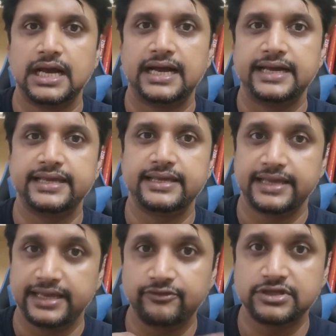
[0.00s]
I
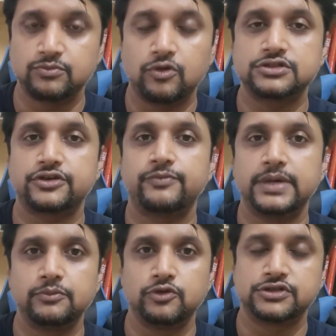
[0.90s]
invest most of my
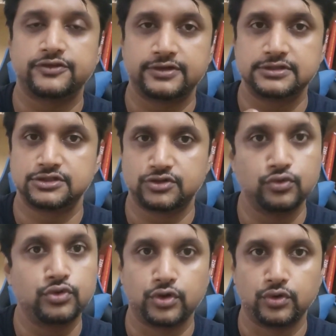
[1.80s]
mutual funds
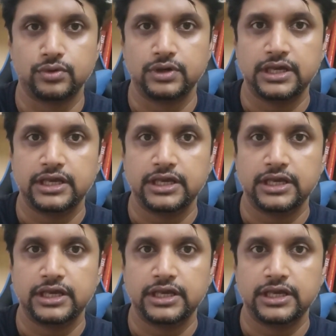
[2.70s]
through Groww.